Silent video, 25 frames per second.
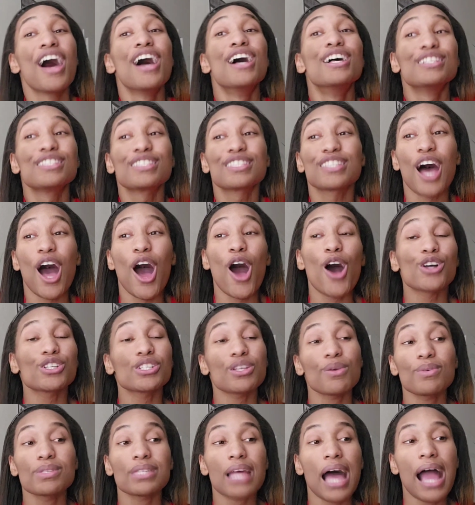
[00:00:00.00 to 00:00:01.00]
so she
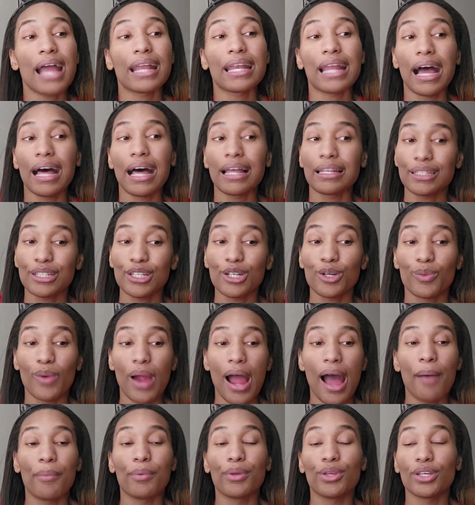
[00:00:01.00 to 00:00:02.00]
was like, now look,
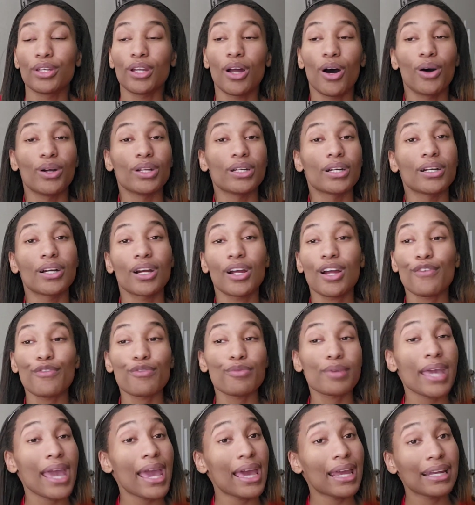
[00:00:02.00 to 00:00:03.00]
Robyn, you know, the girl from
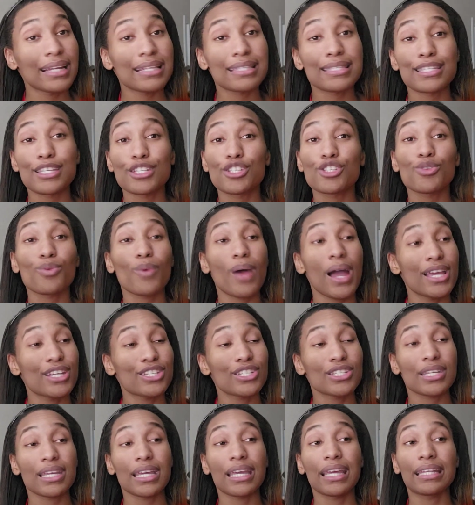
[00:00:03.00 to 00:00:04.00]
Canada
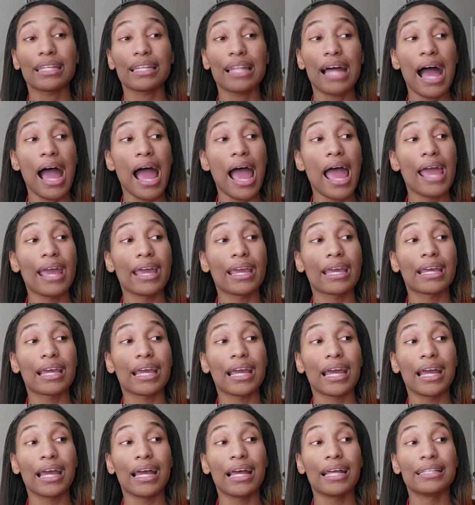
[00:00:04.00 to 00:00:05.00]
situation, like,
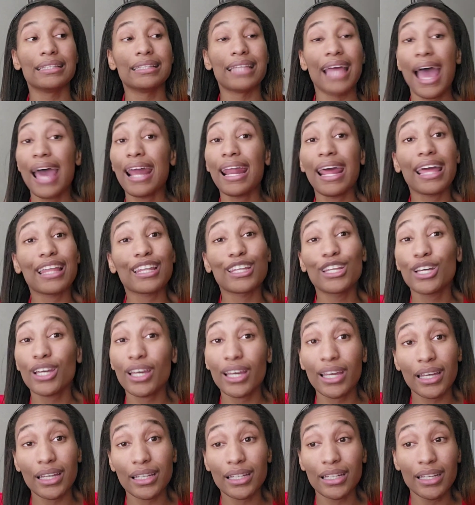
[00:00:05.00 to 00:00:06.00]
that ain't
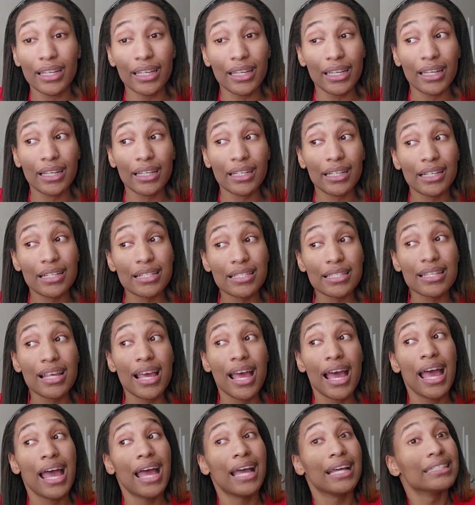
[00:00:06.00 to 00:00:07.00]
looking good because
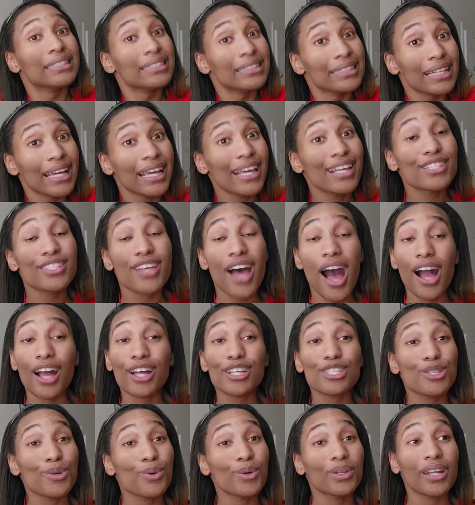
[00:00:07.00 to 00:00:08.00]
he talking
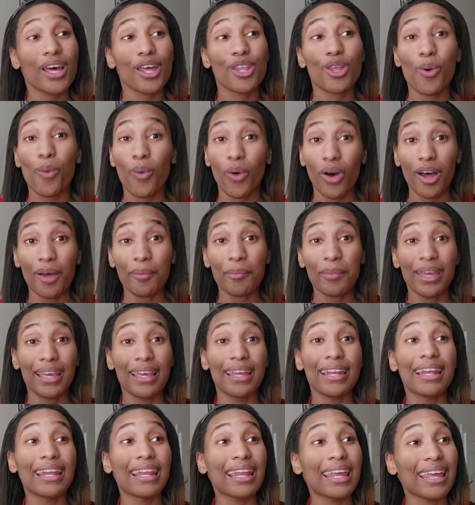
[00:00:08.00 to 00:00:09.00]
to another woman.
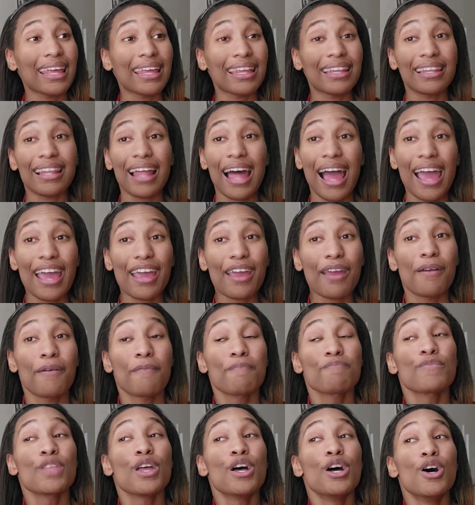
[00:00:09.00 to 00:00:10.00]
And then, like,
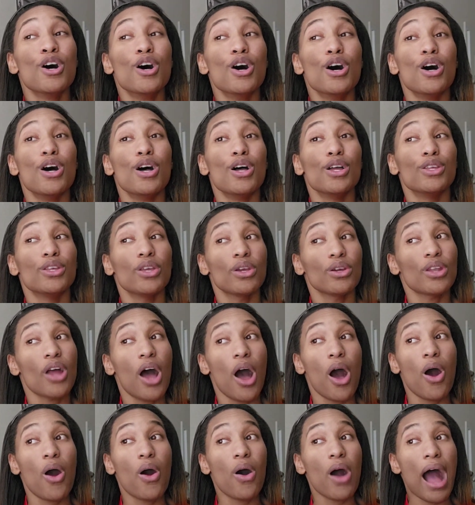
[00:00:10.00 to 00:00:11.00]
you
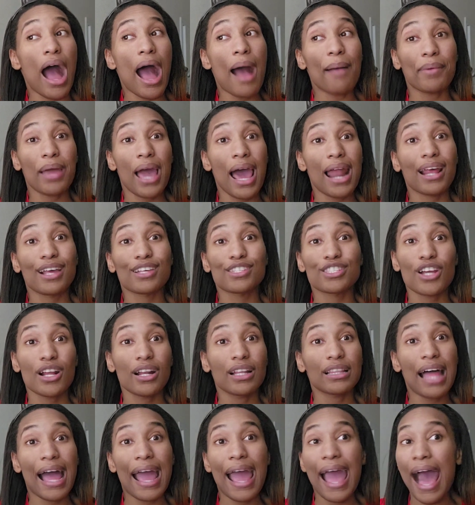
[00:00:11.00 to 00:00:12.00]
know, I'm kind of concerned,
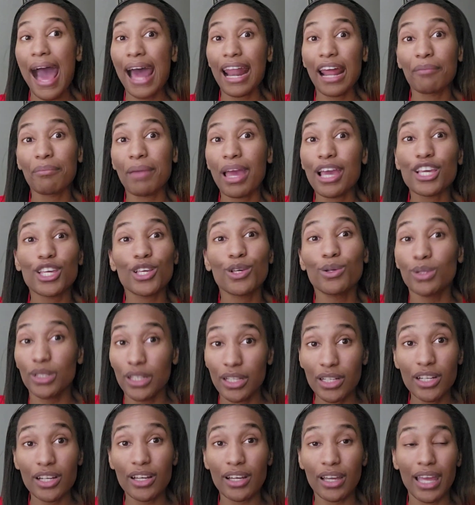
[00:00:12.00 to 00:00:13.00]
like, how that make you
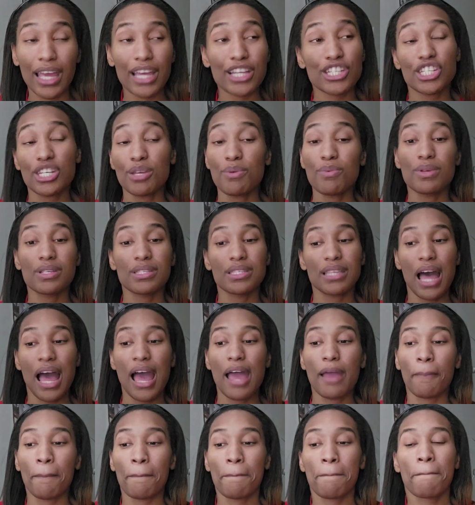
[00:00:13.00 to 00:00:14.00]
look? And she was
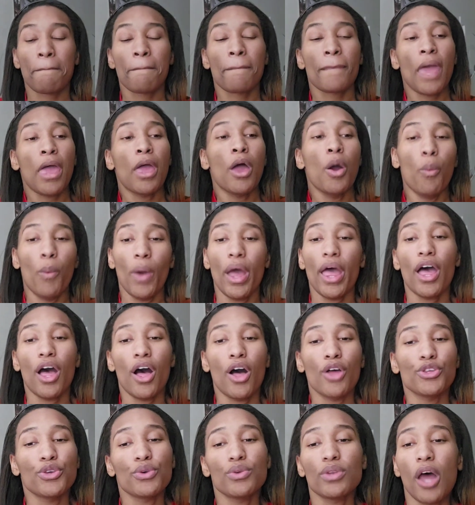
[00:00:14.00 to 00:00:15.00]
like, well,
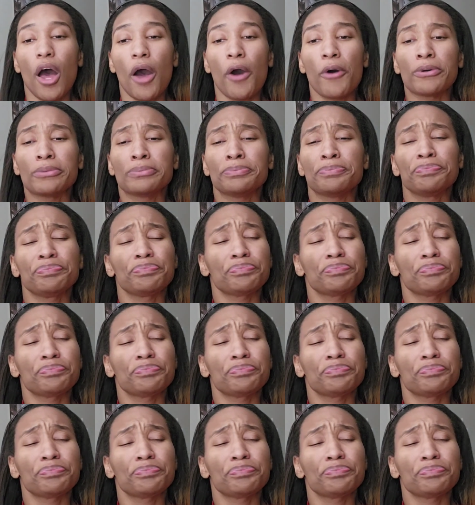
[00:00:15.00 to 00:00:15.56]
you know,